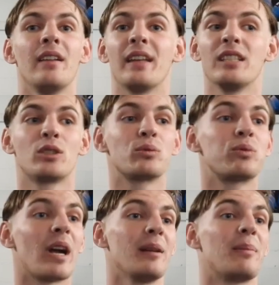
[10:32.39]
There's
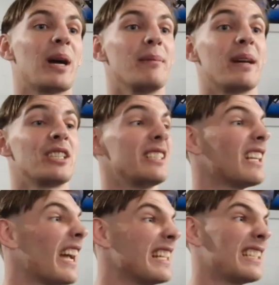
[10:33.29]
great pie and mash in
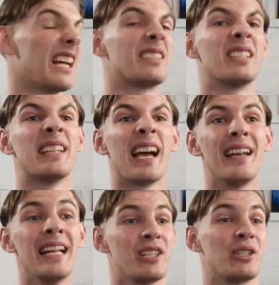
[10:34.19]
East London that are
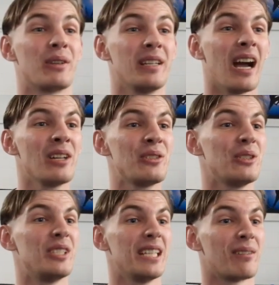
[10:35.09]
legendary,
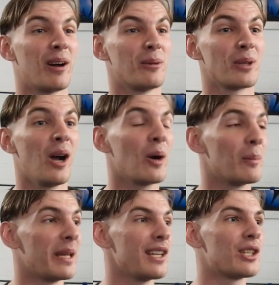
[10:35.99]
100-year-old. I got a
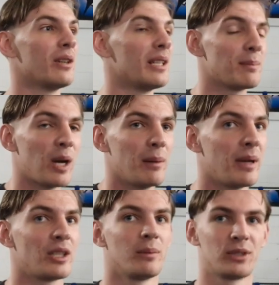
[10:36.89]
picture in this pie and
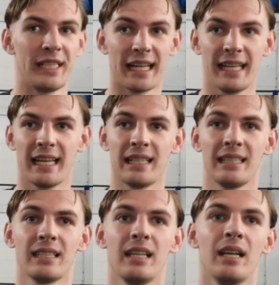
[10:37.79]
mash shop, GK Kelly.